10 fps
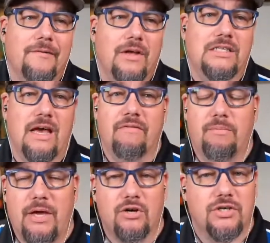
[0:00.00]
Like Devin
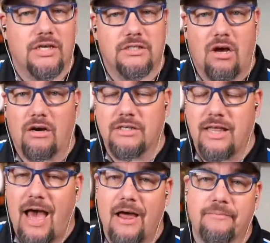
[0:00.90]
Peterson can talk to
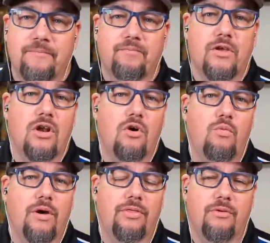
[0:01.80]
that, you know,
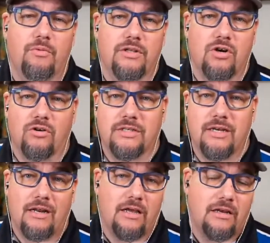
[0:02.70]
with darts
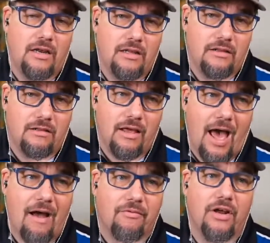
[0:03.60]
in the
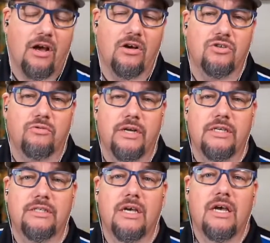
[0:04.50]
African
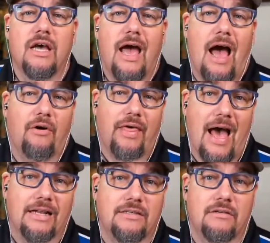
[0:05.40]
countries, how
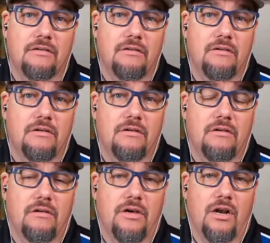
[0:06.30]
that,
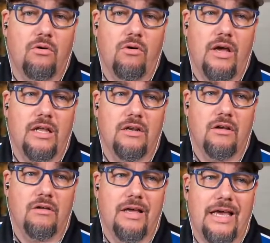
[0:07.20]
you know,
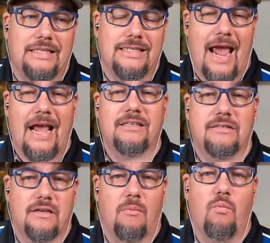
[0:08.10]
it takes
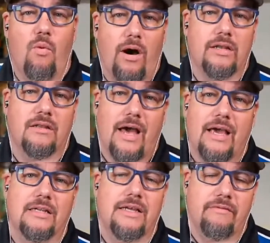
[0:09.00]
someone
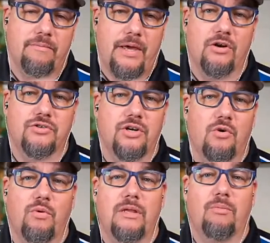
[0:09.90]
like a Devin Peterson
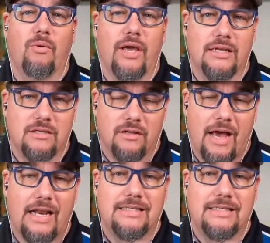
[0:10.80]
to really bring it to light.